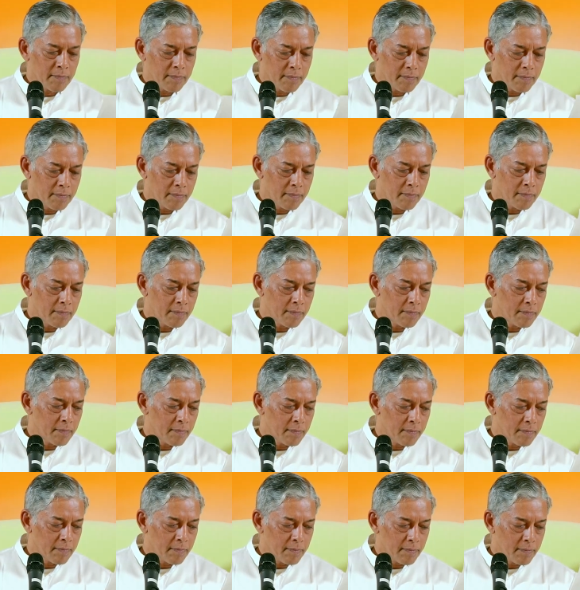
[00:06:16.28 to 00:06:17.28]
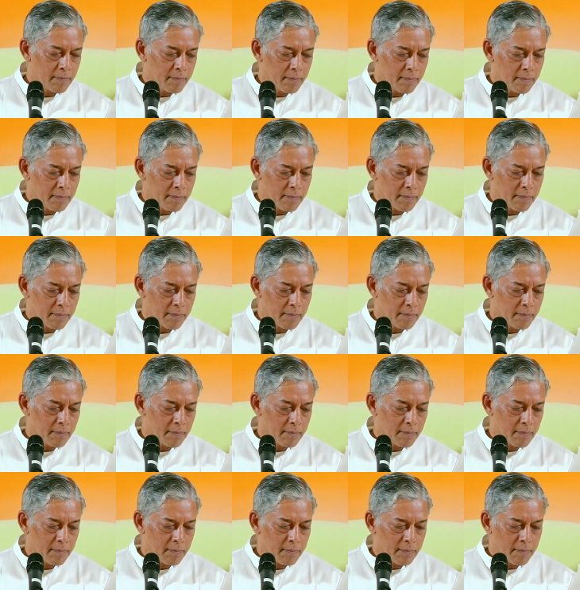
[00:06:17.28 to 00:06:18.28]

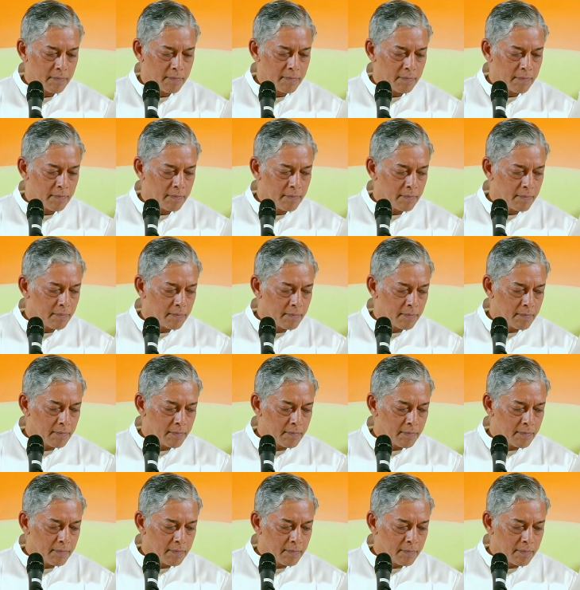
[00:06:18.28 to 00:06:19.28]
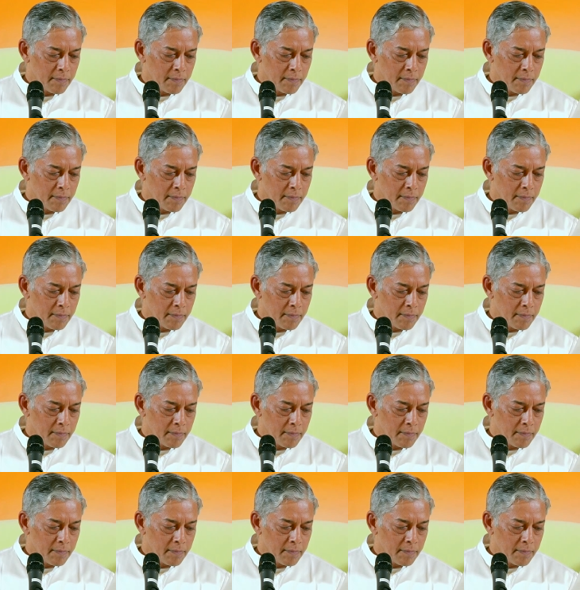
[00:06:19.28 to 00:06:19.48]
No one is speaking in this clip.